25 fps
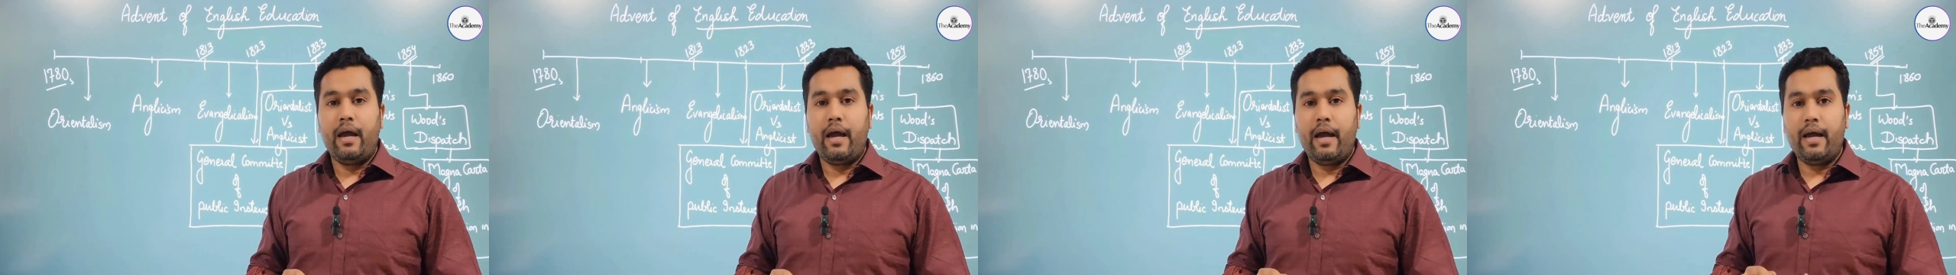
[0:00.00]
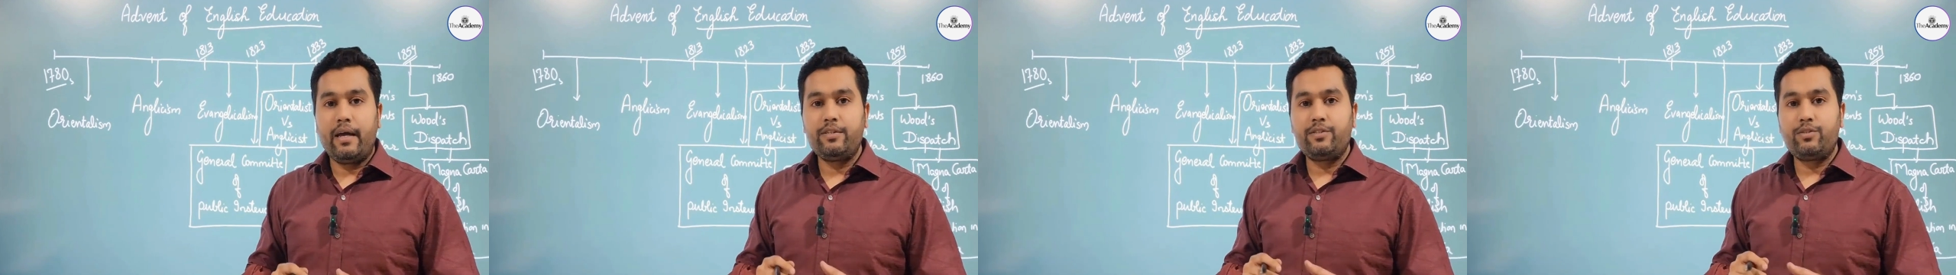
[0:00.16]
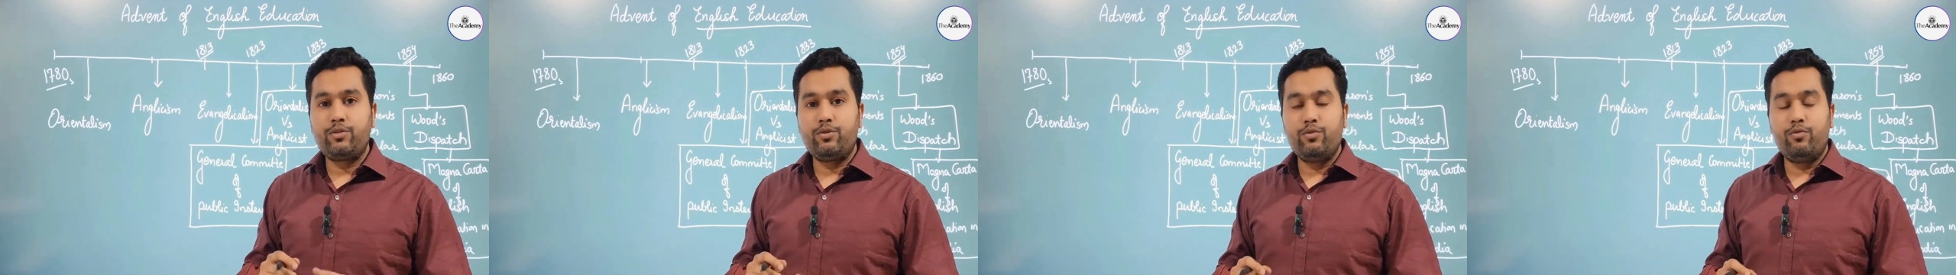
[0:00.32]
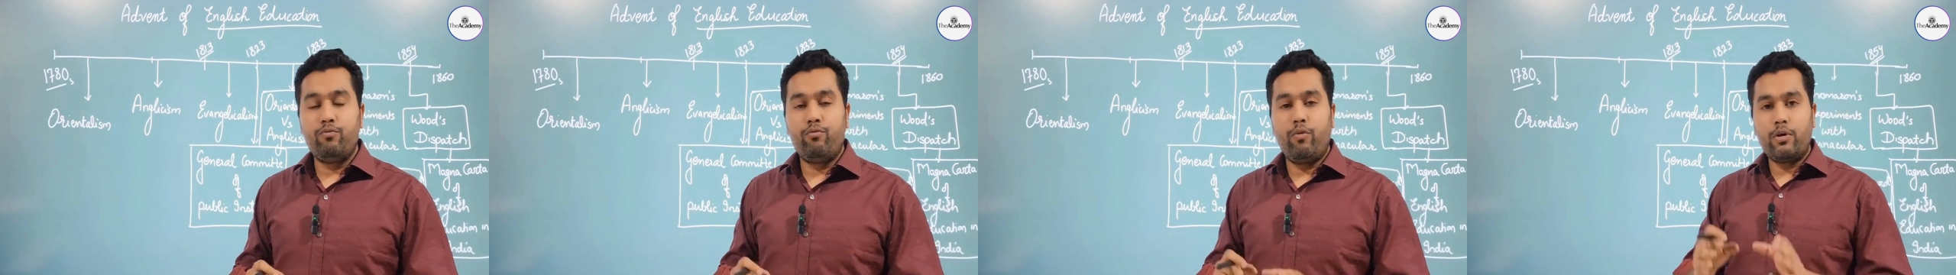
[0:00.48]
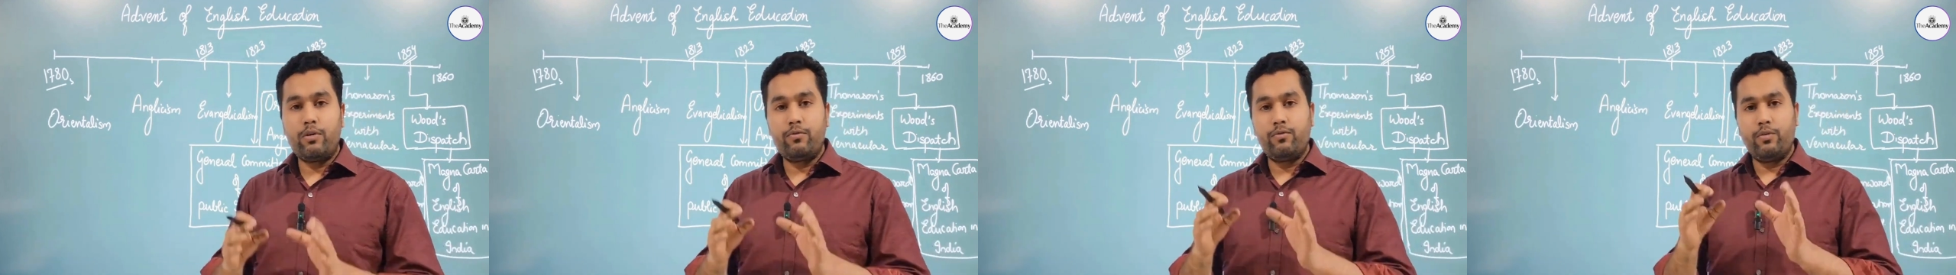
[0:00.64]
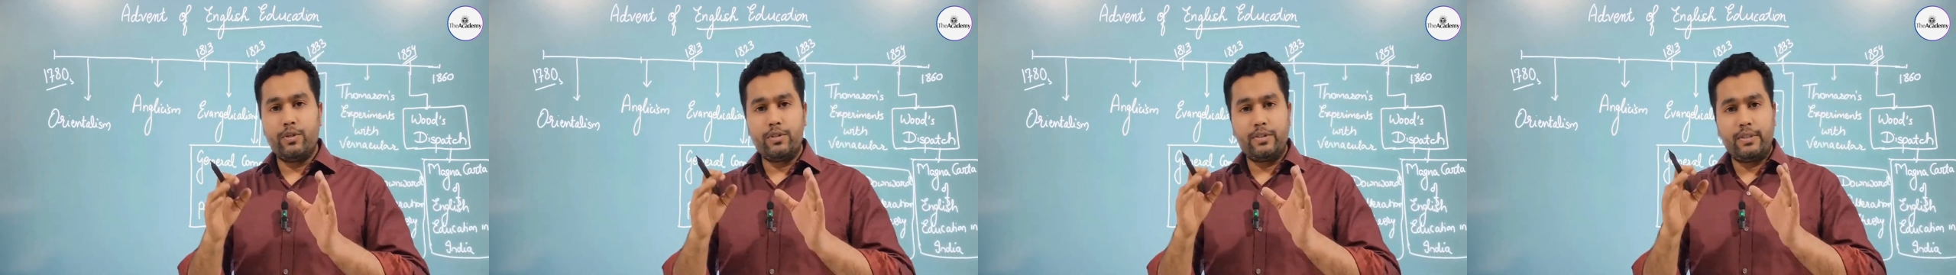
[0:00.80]
as to
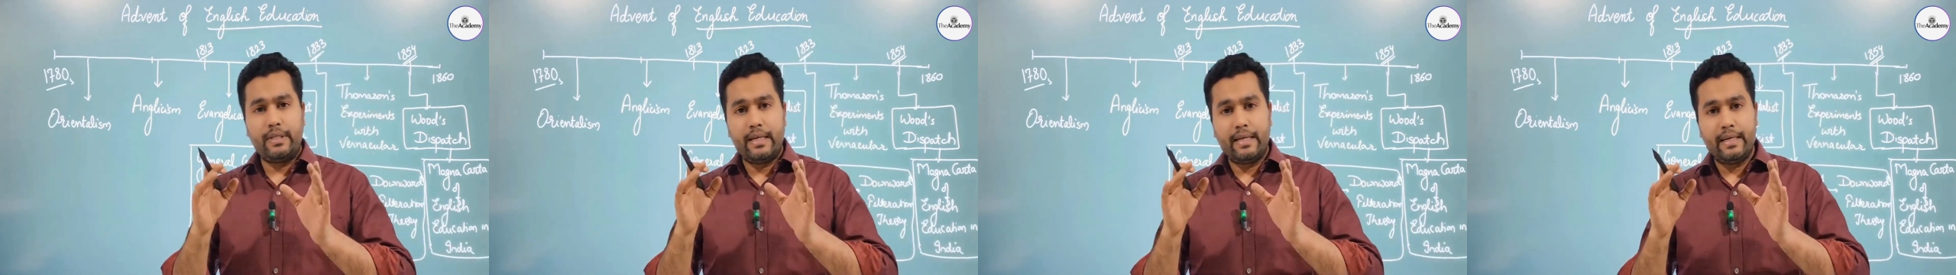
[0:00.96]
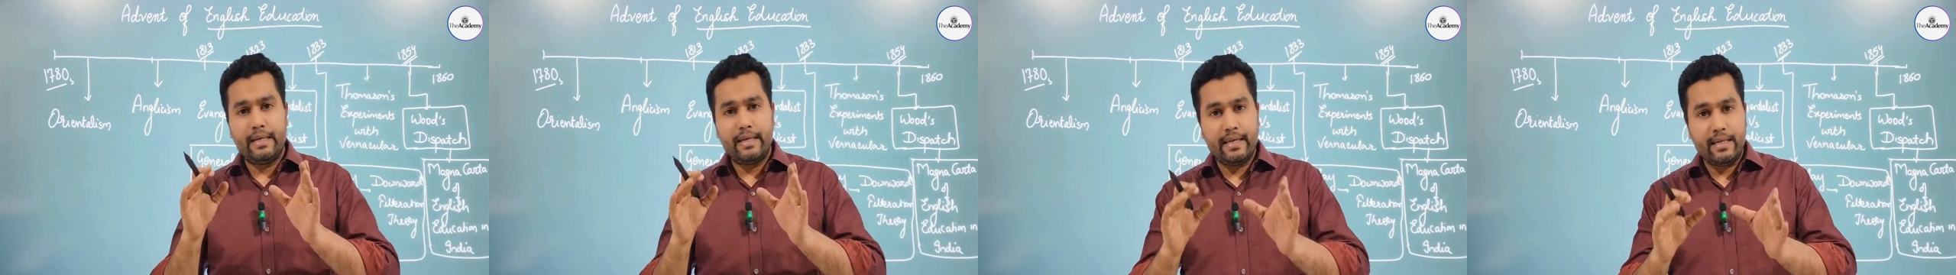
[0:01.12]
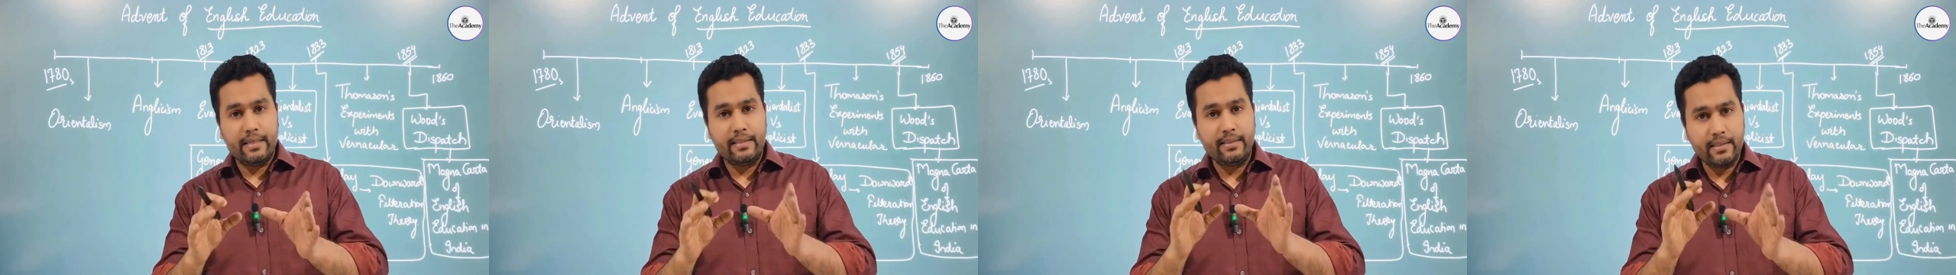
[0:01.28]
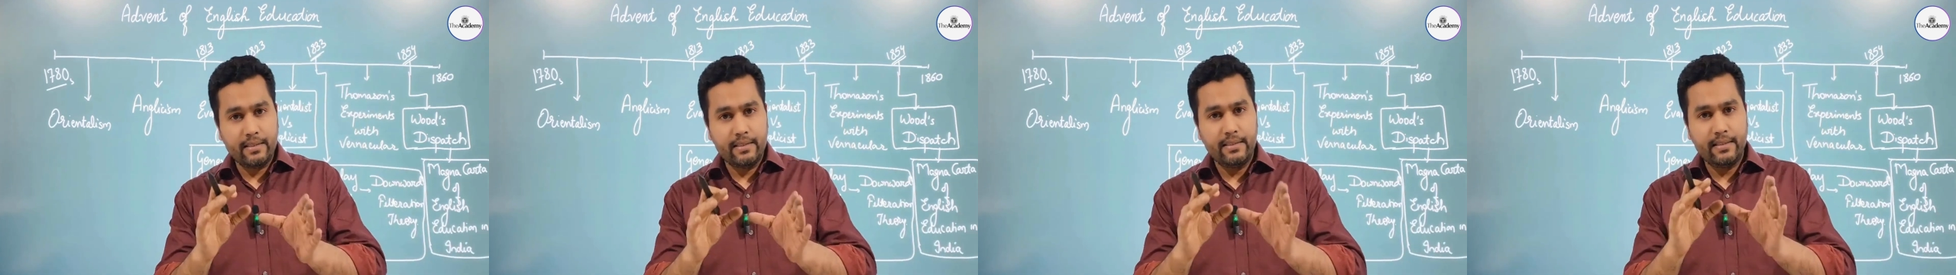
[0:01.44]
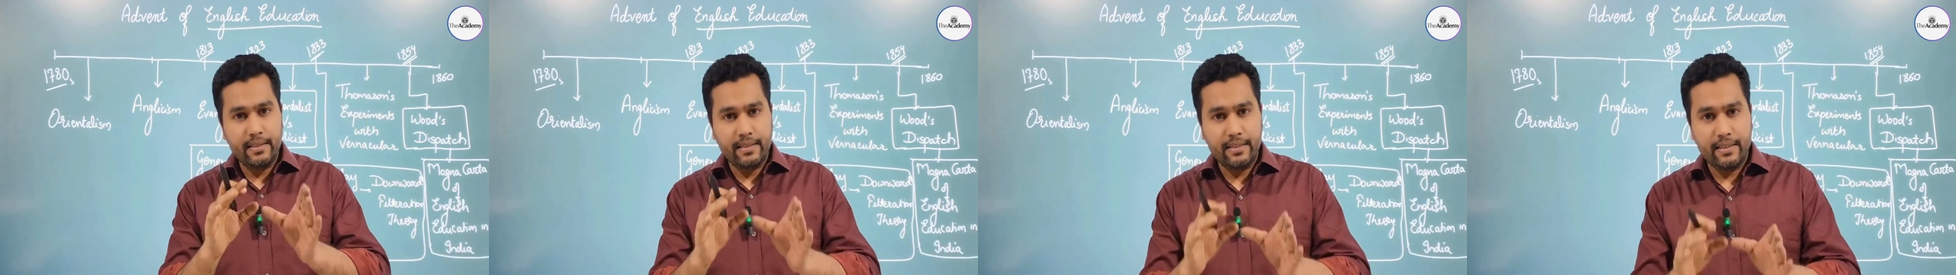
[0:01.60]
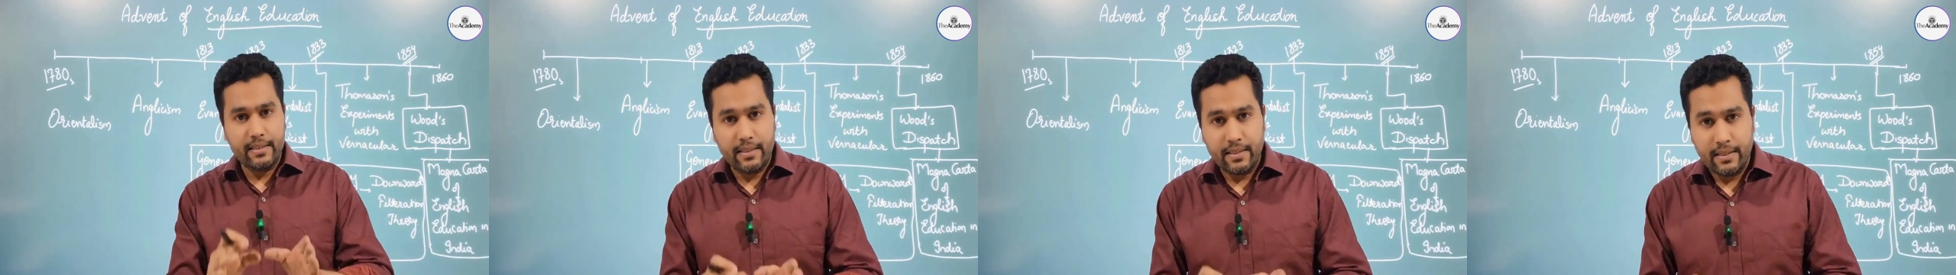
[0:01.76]
what was the
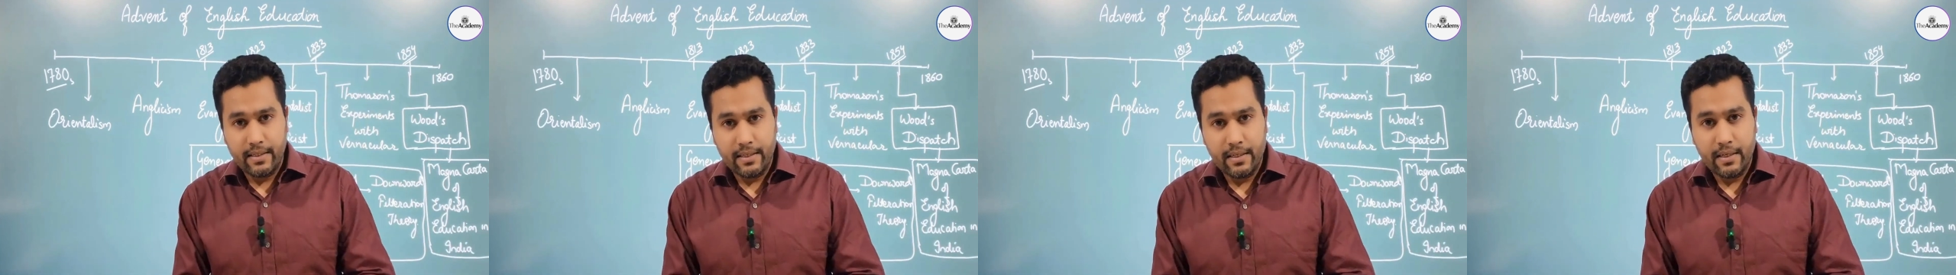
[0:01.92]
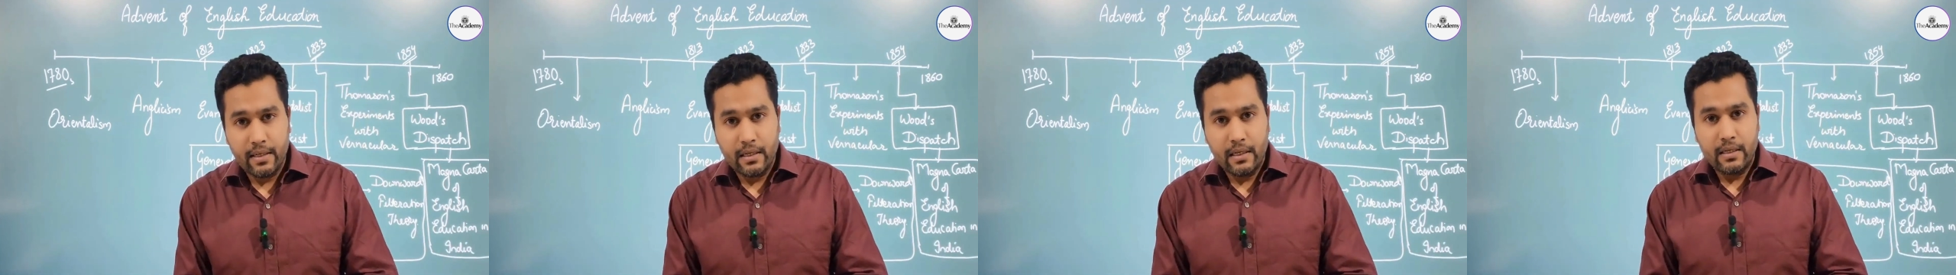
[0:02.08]
necessity